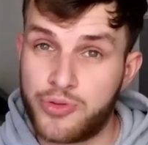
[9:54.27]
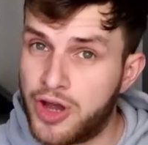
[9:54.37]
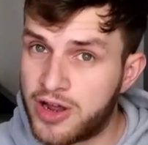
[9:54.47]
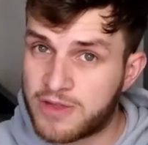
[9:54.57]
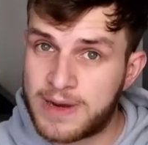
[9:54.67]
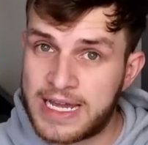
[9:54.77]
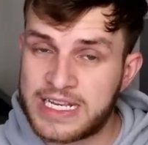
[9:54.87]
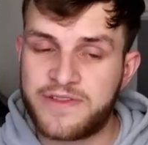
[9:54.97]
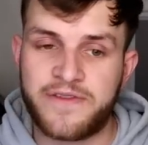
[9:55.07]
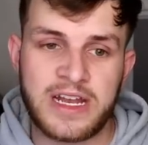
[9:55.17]
9th
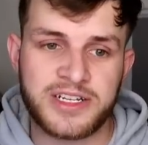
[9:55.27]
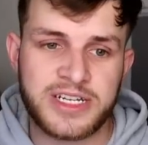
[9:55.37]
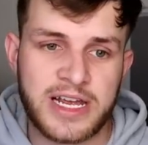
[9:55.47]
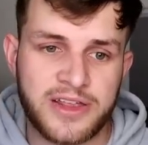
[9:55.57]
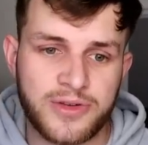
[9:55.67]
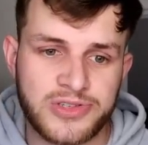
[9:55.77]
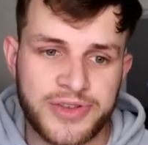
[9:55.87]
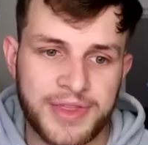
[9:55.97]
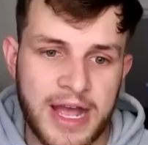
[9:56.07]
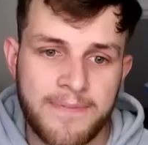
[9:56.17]
place for Villa. Share your thoughts
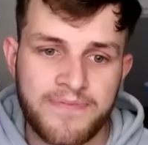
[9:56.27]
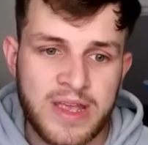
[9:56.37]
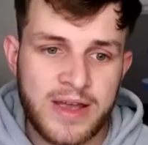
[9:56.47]
on that.